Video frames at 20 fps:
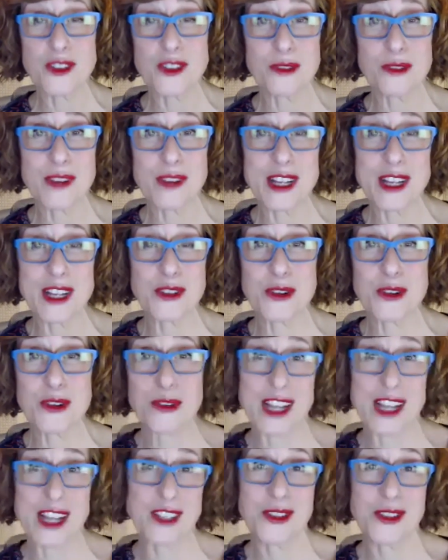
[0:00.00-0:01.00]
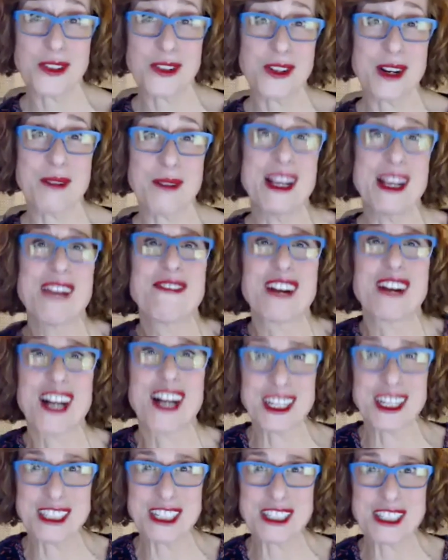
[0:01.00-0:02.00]
and faster and faster, and we have a
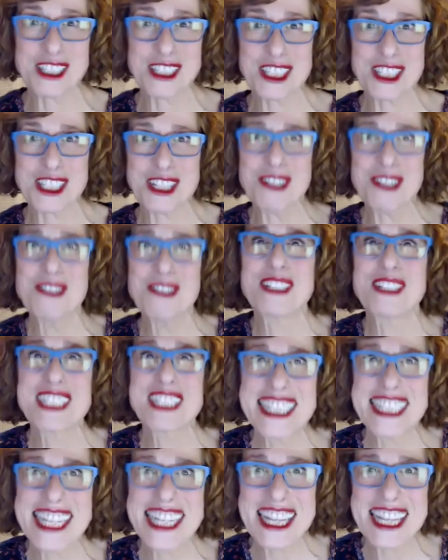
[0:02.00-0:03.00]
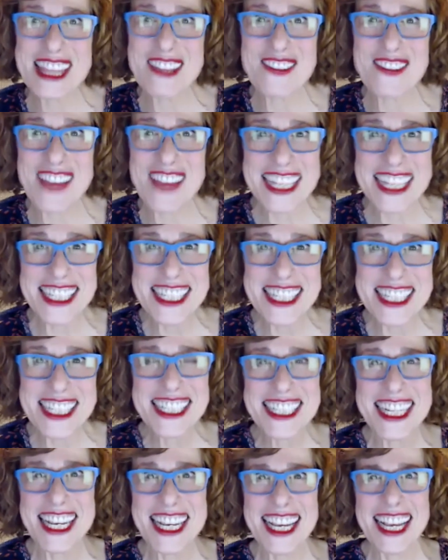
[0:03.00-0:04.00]
contest to see who can sing it the
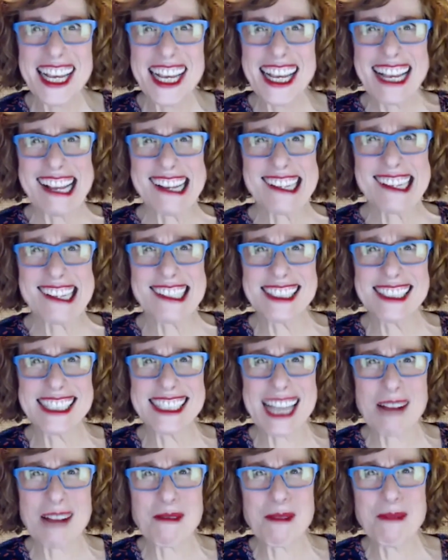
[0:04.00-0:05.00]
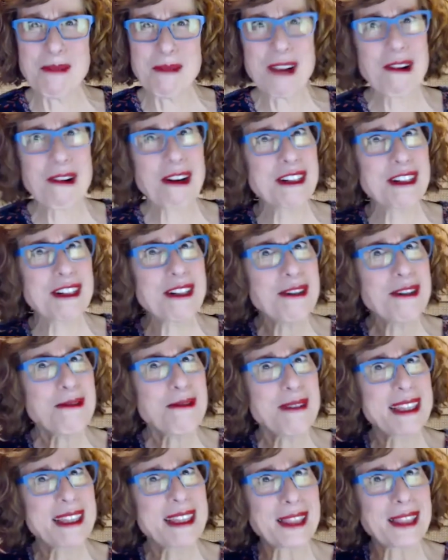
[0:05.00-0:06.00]
fastest. And that will be hard to do
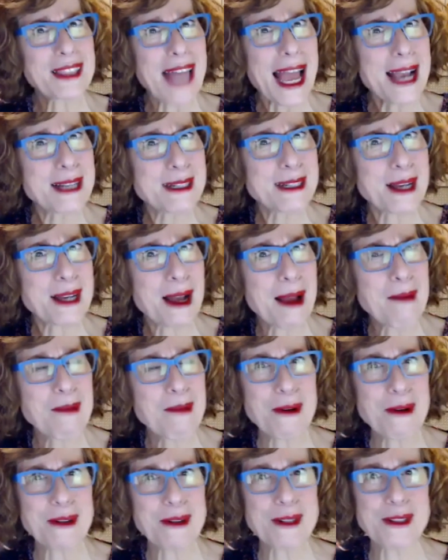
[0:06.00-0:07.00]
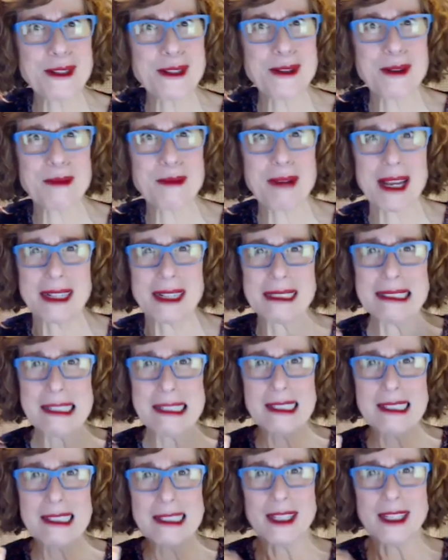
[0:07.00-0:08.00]
with the lag time on Zoom, but
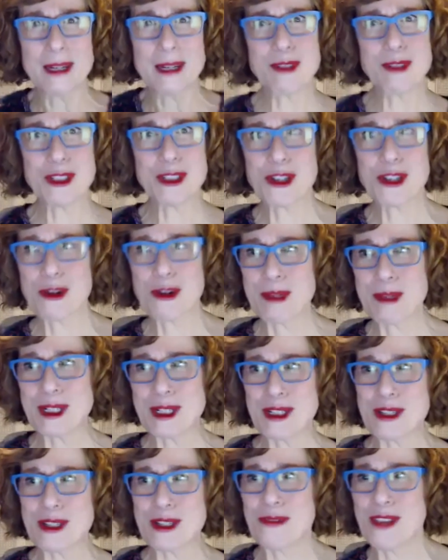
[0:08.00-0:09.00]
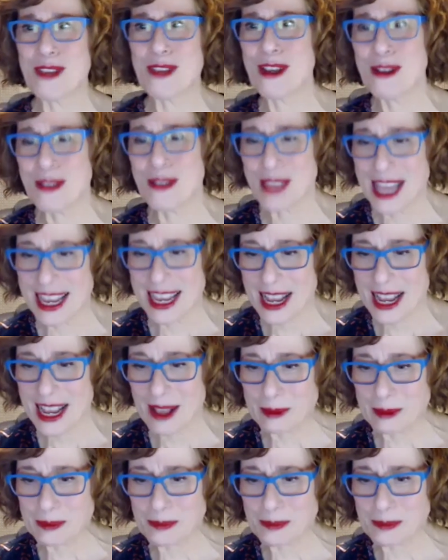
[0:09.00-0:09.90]
I'm determined to figure that out.